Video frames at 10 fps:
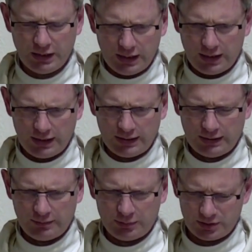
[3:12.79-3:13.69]
uh,
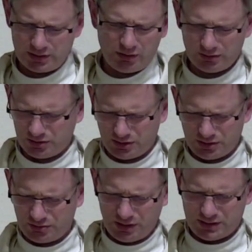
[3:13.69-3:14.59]
plus the, all just the
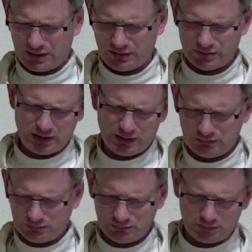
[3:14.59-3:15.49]
stress then of seeing